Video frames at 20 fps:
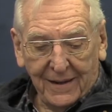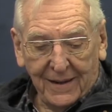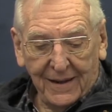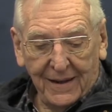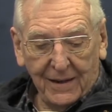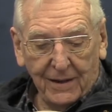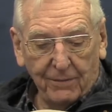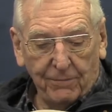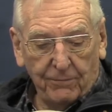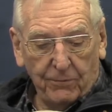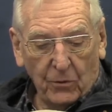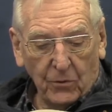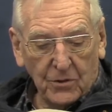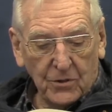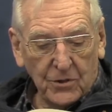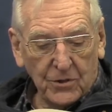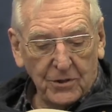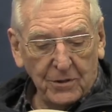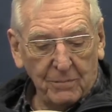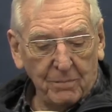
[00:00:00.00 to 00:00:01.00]
in the
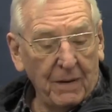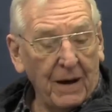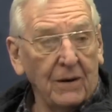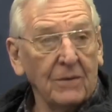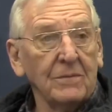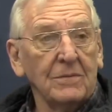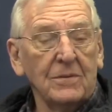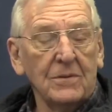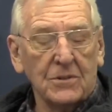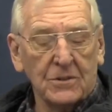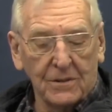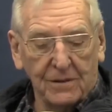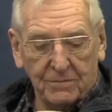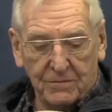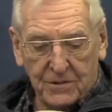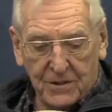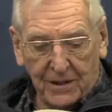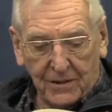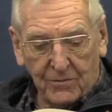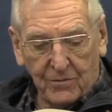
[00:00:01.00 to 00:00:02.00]
forested mountains of
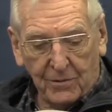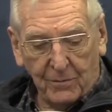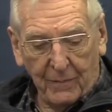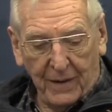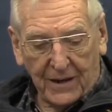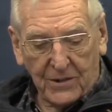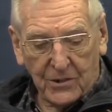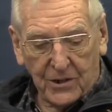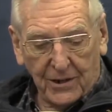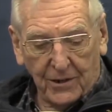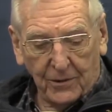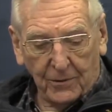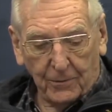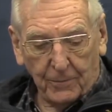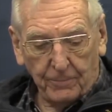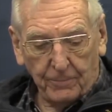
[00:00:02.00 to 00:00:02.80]
central Mexico.